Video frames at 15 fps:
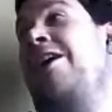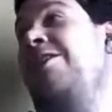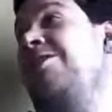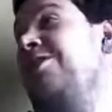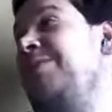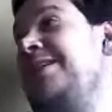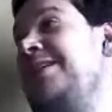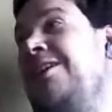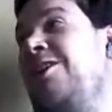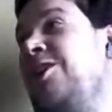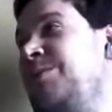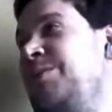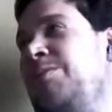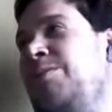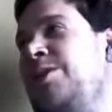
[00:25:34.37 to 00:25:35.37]
don't know how you can make that
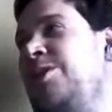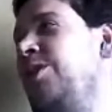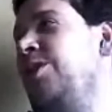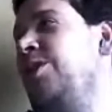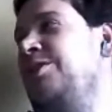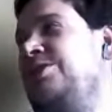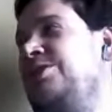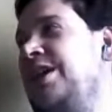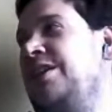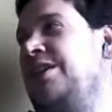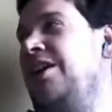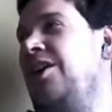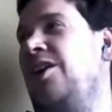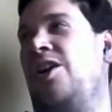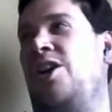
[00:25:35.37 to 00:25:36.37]
argument when you
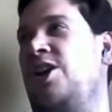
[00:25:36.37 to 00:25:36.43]
understand